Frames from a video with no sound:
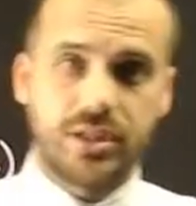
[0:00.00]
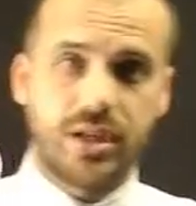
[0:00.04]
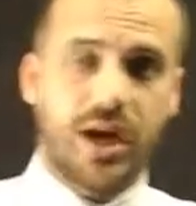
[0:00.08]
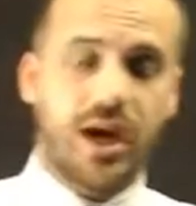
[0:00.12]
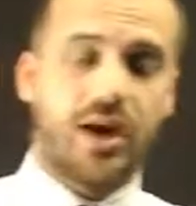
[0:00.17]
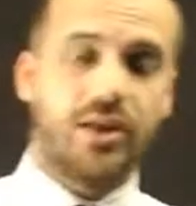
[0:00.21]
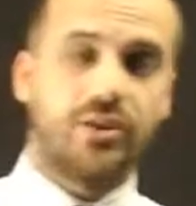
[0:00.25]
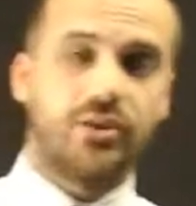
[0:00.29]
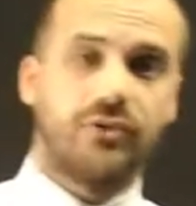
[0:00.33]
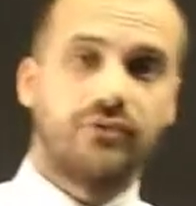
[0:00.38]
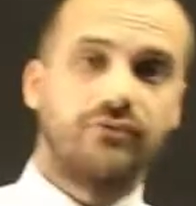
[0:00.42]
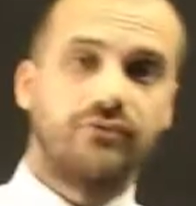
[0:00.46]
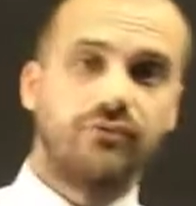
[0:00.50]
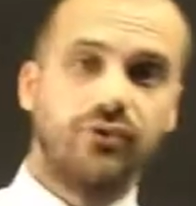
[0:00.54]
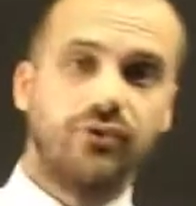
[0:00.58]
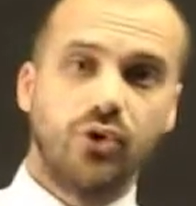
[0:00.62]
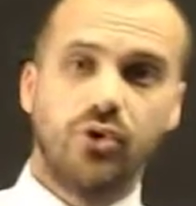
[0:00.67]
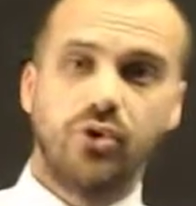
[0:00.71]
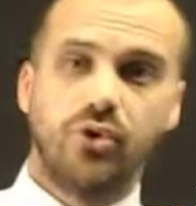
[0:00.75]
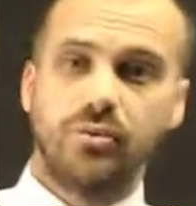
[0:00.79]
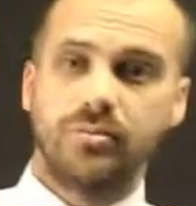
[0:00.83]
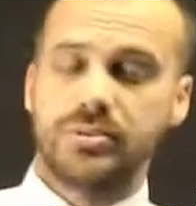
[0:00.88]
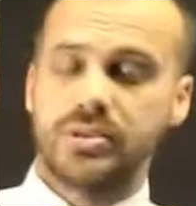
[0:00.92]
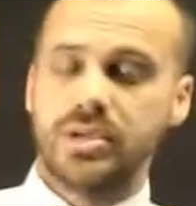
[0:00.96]
in other
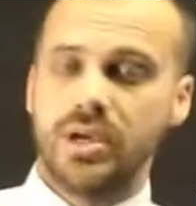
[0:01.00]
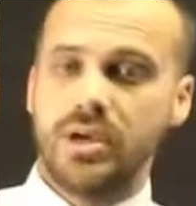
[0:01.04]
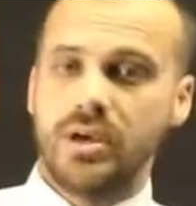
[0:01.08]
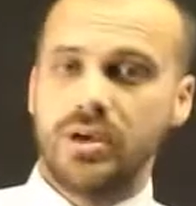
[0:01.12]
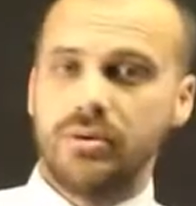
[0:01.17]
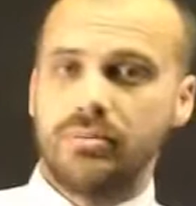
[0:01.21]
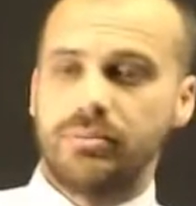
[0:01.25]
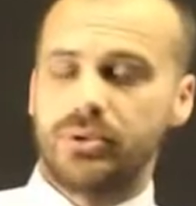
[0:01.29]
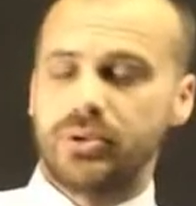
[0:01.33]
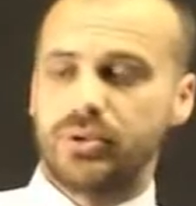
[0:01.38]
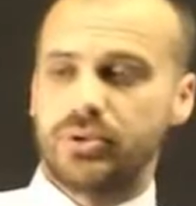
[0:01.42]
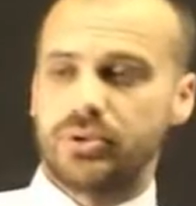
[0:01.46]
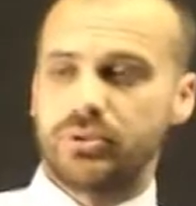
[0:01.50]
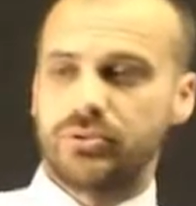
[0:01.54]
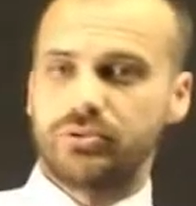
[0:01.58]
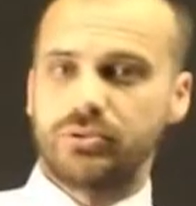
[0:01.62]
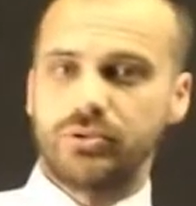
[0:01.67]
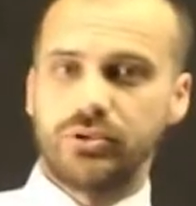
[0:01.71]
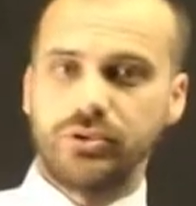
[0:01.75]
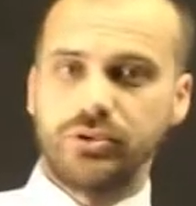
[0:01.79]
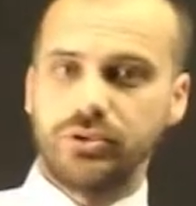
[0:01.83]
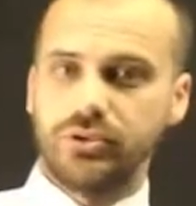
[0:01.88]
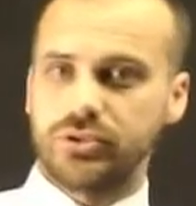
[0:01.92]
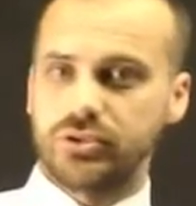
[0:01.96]
forms, but the
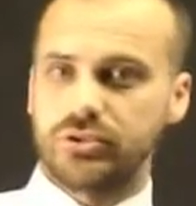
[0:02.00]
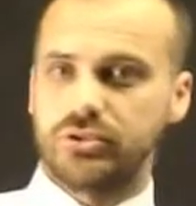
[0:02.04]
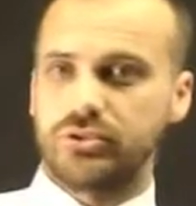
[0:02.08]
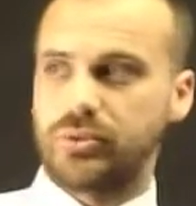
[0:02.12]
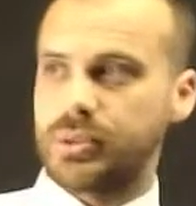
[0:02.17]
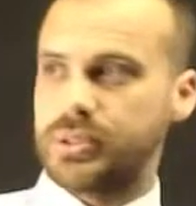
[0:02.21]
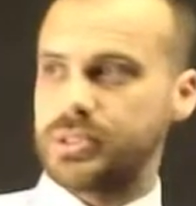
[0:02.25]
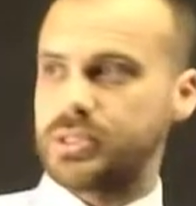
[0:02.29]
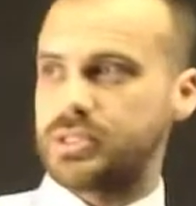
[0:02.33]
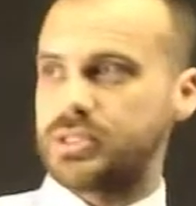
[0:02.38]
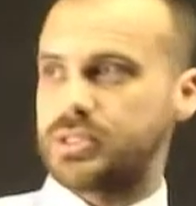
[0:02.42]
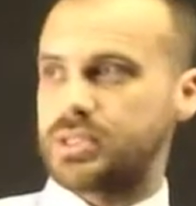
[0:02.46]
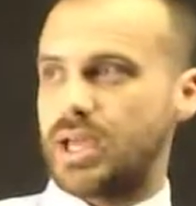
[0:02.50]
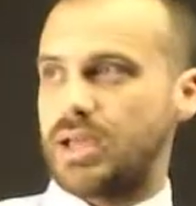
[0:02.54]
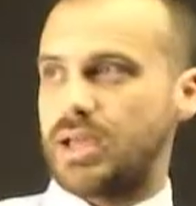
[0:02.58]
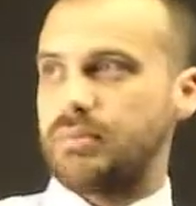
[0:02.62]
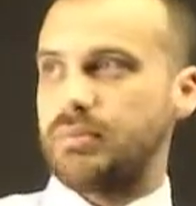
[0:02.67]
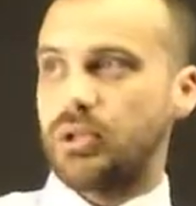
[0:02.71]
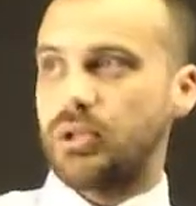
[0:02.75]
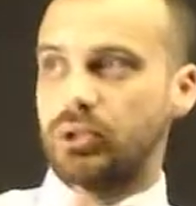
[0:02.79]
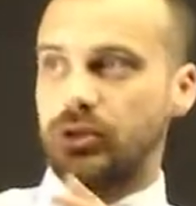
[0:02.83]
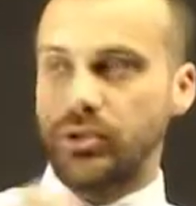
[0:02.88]
rules are always the same.